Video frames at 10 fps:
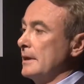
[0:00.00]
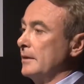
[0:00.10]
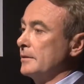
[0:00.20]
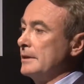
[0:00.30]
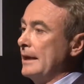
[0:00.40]

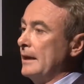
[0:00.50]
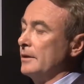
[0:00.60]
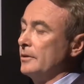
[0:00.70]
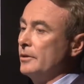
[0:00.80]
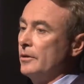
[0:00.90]
today,
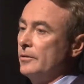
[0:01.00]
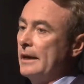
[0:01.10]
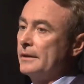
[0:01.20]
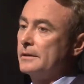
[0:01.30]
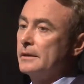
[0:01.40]
you know
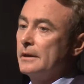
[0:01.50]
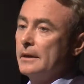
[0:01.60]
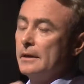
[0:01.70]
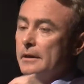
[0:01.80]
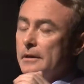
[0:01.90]
that
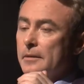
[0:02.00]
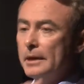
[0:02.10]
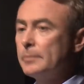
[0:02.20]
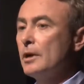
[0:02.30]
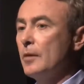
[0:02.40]
the
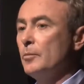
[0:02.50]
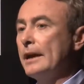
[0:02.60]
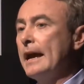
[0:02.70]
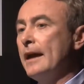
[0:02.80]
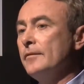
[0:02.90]
big problem we
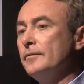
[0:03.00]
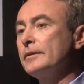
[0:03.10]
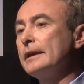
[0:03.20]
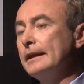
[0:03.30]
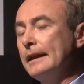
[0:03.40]
have
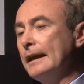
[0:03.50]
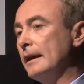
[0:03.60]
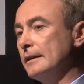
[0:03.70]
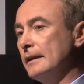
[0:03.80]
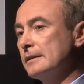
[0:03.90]
in AI
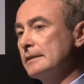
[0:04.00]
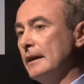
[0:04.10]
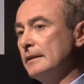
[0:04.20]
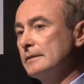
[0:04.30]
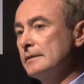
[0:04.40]
and data
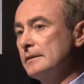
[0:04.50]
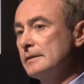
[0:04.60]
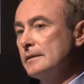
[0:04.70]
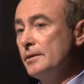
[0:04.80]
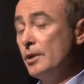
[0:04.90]
science is,
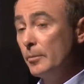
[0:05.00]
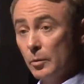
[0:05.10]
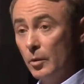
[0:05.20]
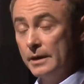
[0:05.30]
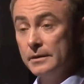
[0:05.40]
number
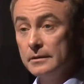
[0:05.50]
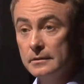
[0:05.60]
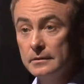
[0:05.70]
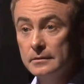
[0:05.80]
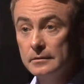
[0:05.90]
one,
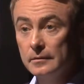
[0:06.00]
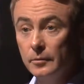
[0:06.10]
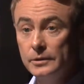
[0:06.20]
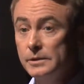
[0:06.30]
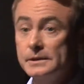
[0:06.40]
we
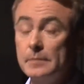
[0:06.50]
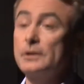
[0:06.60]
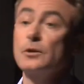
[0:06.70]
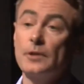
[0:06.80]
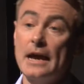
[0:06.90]
just simply
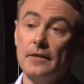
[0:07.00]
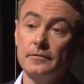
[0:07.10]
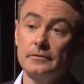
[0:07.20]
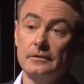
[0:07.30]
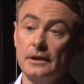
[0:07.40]
don't have
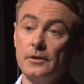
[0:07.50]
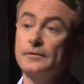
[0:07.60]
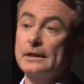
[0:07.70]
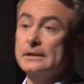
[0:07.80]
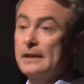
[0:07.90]
enough
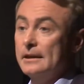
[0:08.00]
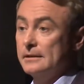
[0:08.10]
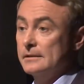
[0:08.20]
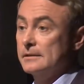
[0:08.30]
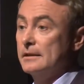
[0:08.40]
data
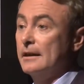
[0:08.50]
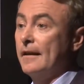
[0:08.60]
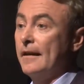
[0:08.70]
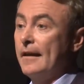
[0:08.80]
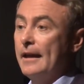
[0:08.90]
scientists.
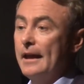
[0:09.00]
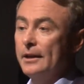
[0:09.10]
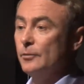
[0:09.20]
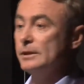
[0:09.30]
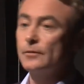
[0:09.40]
And the
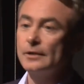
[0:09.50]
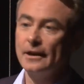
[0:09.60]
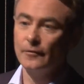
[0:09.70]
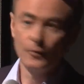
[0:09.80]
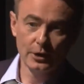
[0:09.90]
reasons for that are
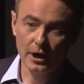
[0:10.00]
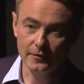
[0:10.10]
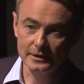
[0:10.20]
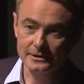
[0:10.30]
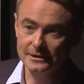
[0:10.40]
very
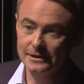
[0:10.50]
obvious.